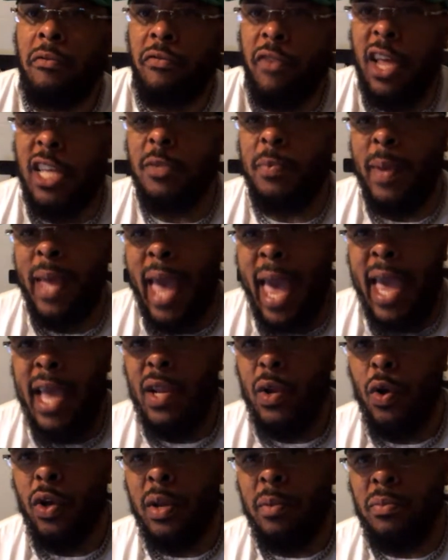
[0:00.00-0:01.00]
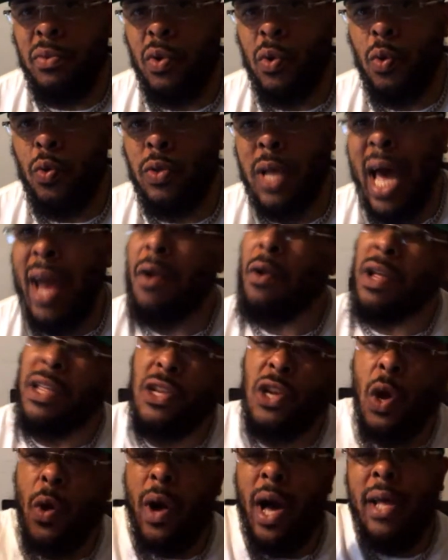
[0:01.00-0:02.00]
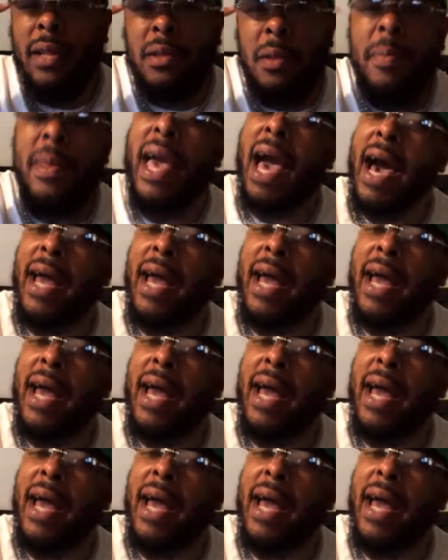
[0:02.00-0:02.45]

Flex be hating on them dudes. I don't, you know what? To be